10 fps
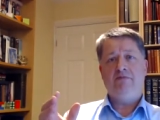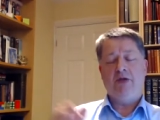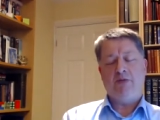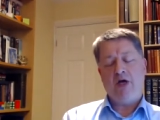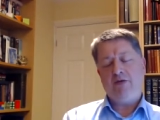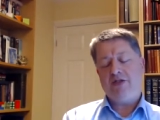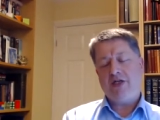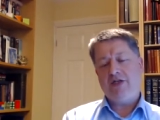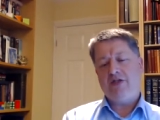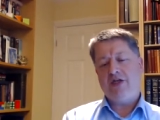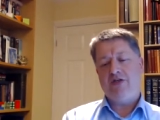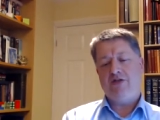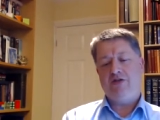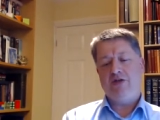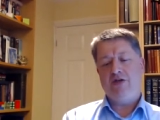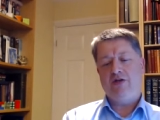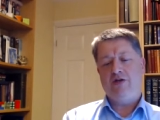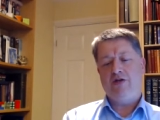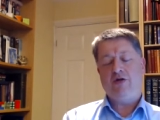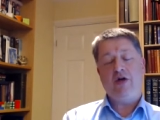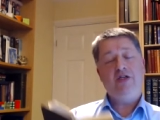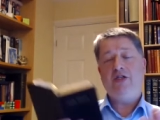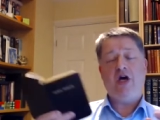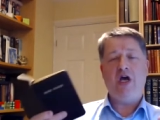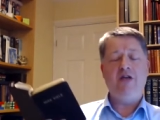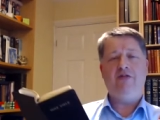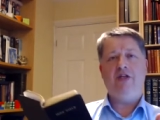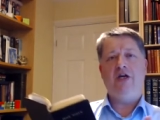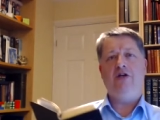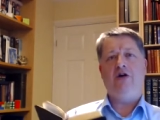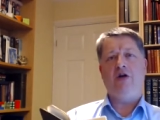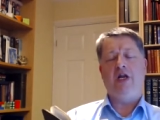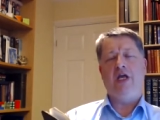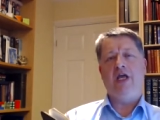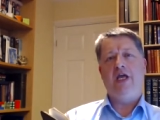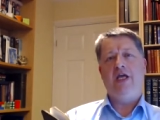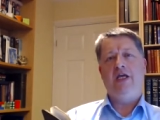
The Bible says this that Christ died for the ungodly,